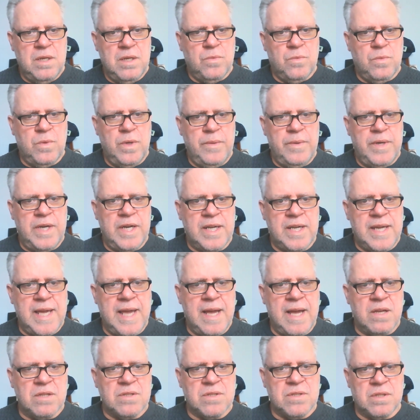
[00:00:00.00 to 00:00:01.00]
We went into
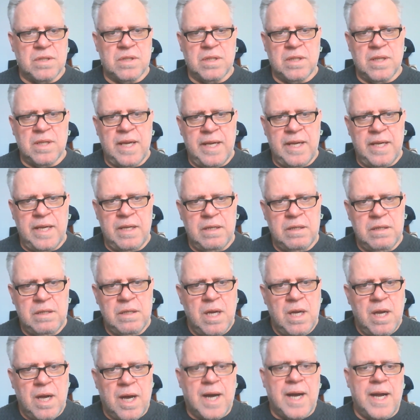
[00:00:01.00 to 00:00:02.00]
council and
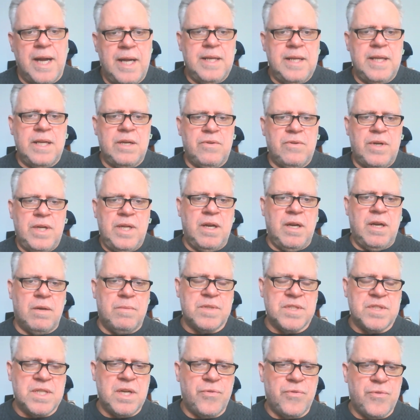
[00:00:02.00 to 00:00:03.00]
I literally
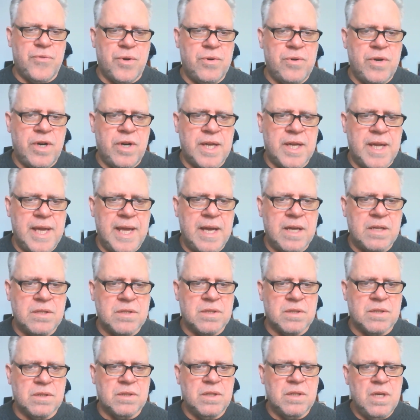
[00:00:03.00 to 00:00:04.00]
almost got thrown out of
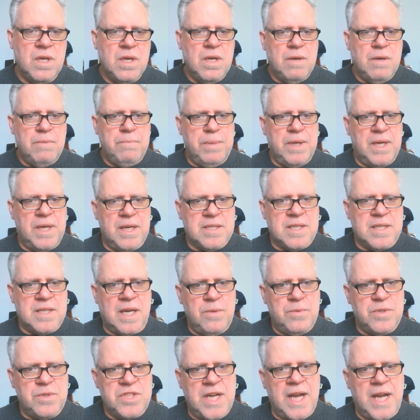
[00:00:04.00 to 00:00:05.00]
council because I
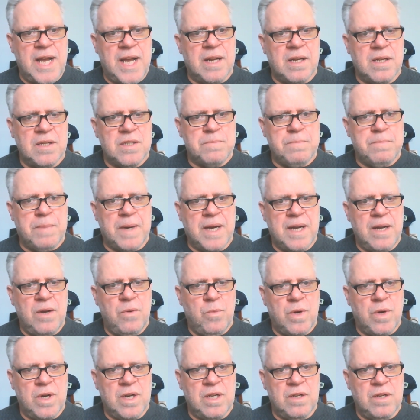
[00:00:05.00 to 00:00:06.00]
was challenged by
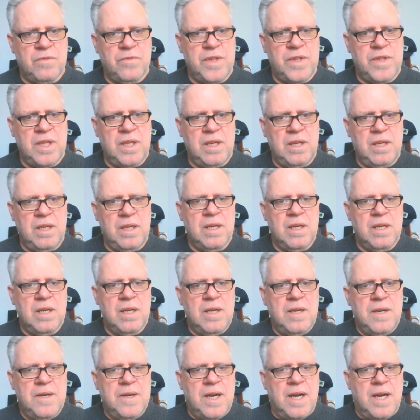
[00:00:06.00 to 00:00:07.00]
one of the
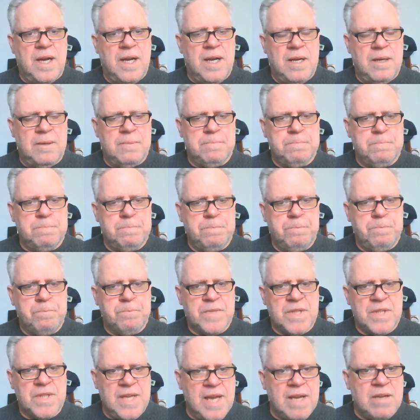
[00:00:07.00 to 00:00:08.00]

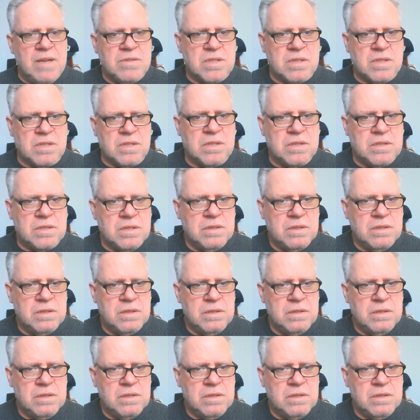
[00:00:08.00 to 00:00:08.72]
counselors.